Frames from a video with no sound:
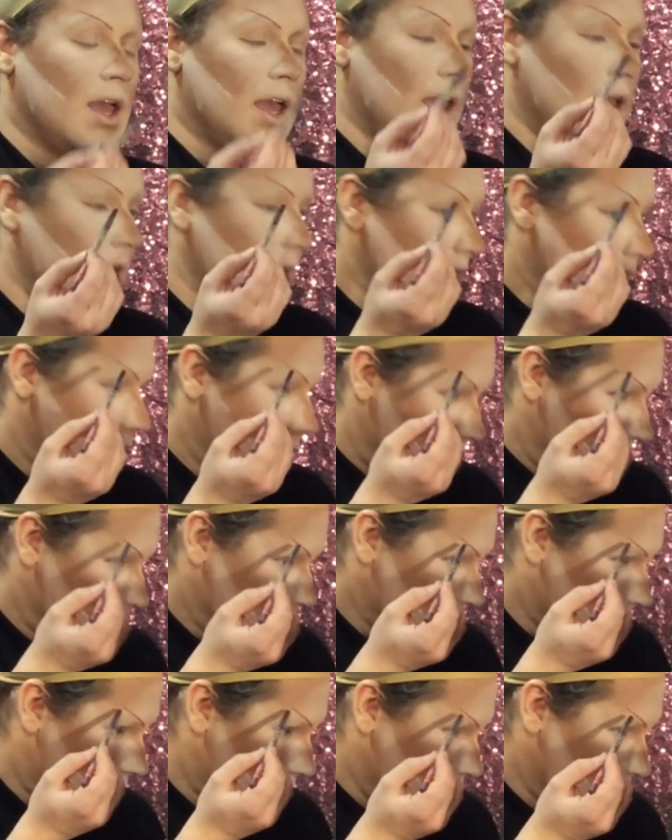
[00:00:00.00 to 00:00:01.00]

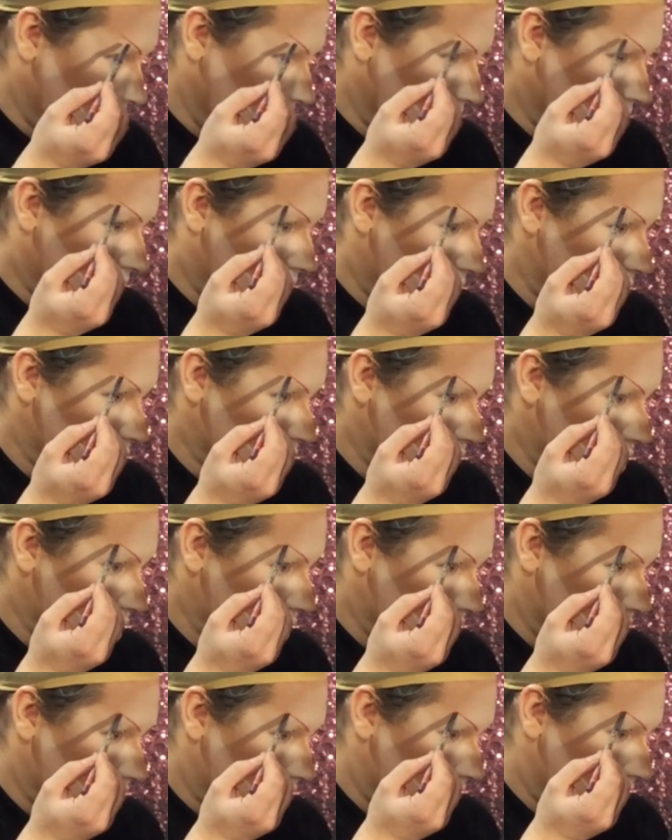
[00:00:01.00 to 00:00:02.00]
And I really loved
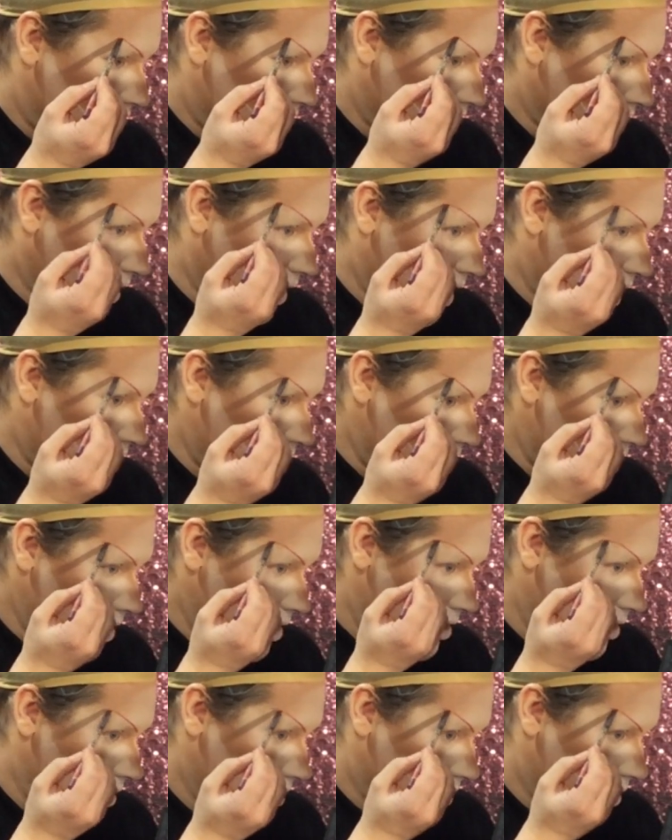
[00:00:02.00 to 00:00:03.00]
it in LA,
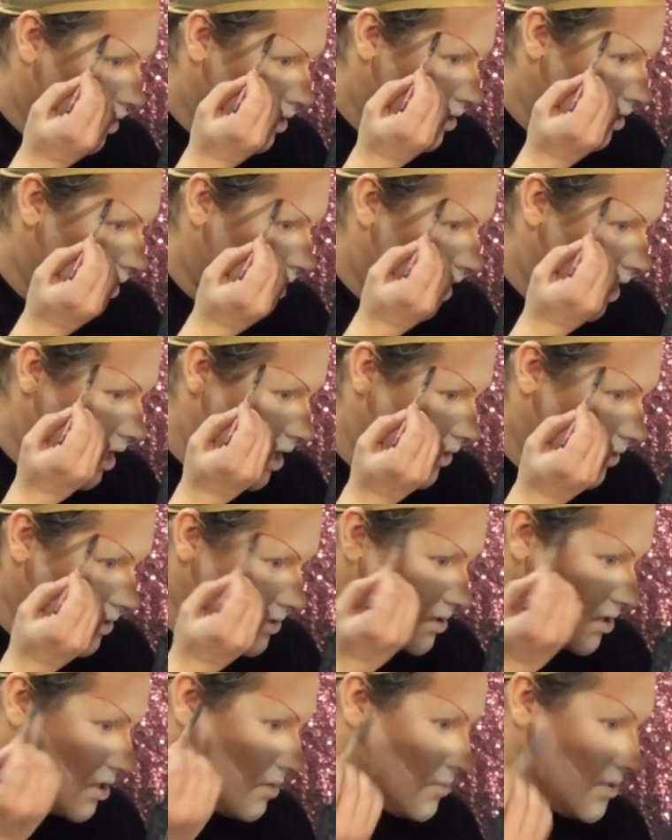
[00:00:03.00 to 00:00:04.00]
and the
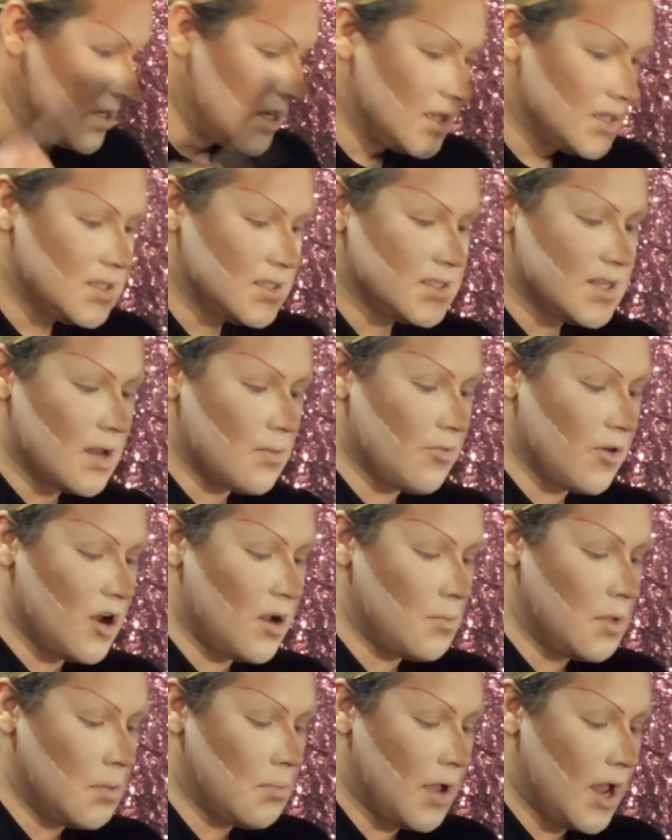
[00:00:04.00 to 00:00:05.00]
circumstances that
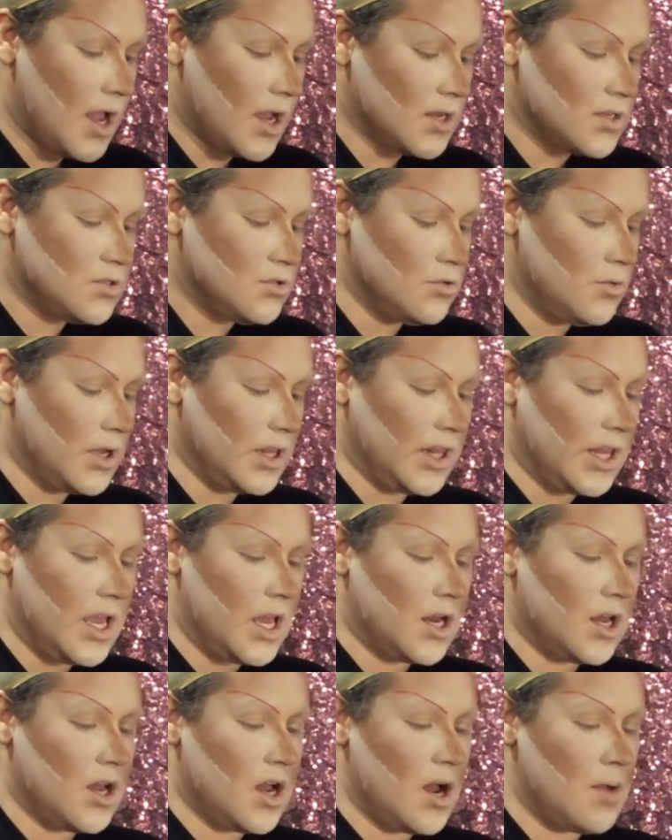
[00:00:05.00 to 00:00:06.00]
brought me back to
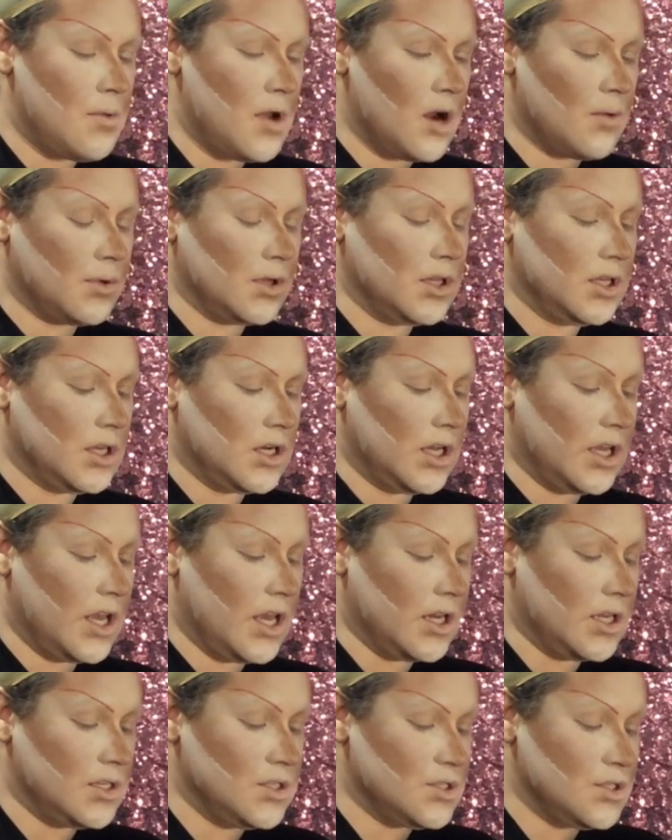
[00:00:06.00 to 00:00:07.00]
Atlanta I'm not really going to
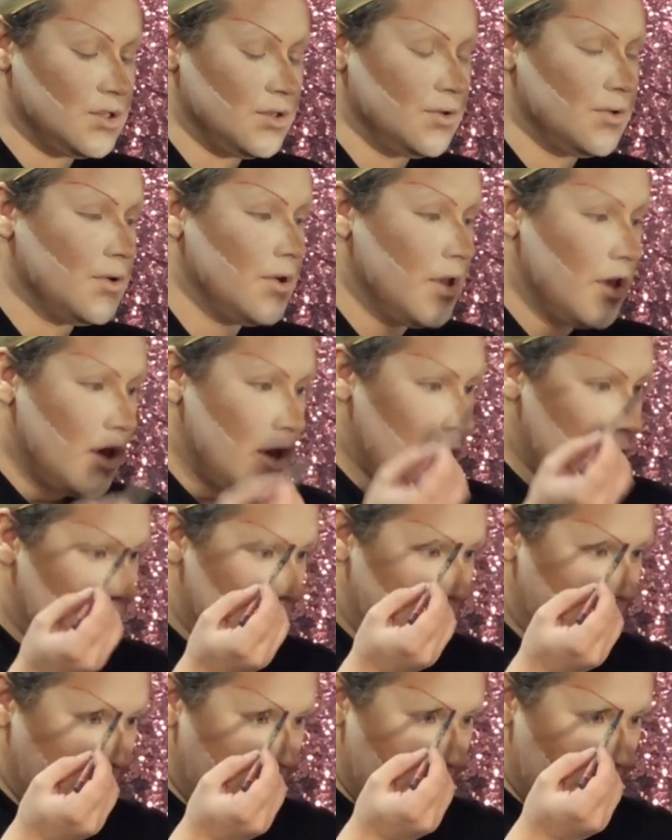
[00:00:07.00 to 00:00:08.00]
get into,
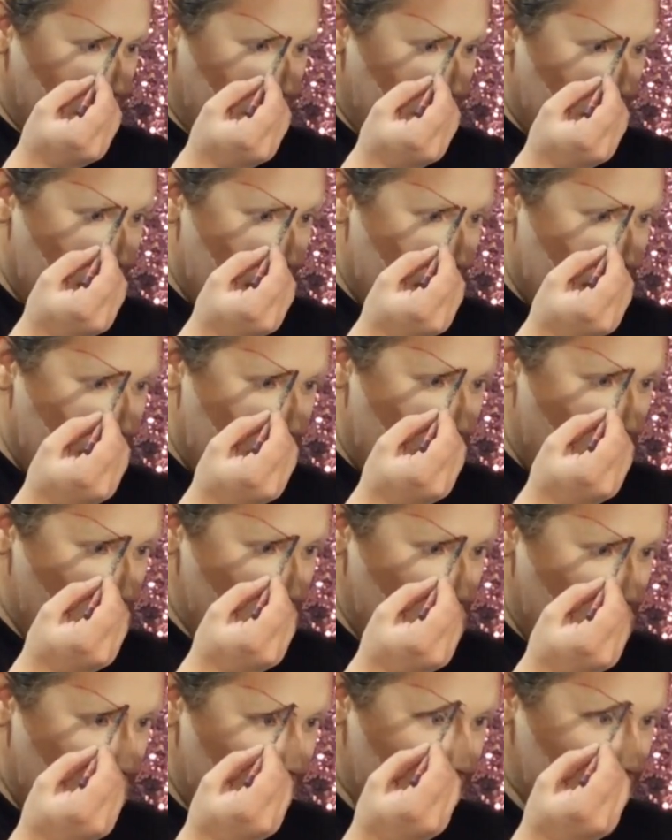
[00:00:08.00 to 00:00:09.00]
but I
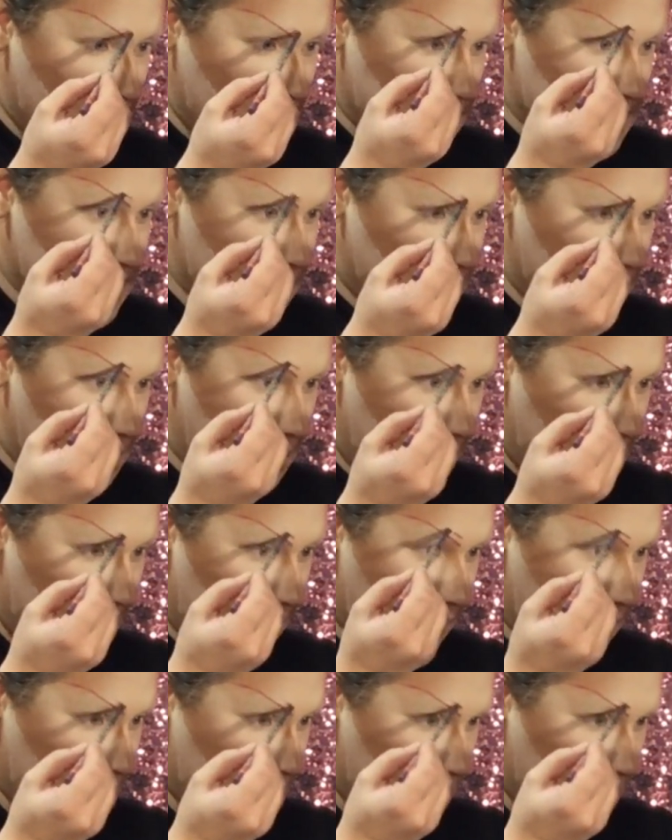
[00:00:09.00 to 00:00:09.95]
am happy to be back